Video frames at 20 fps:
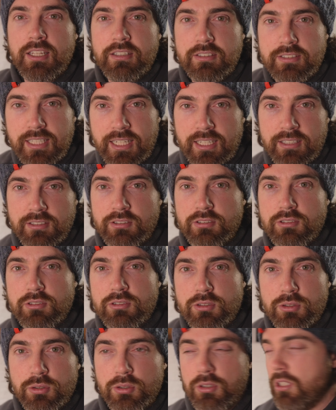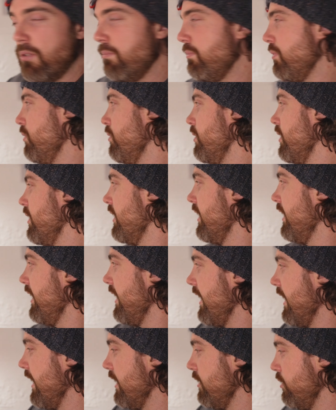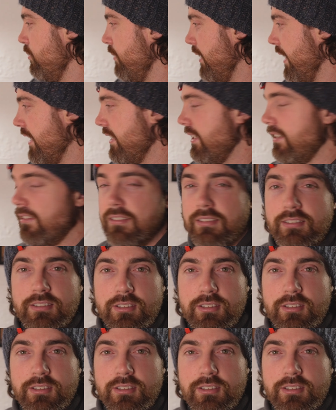down to the computer and you edit.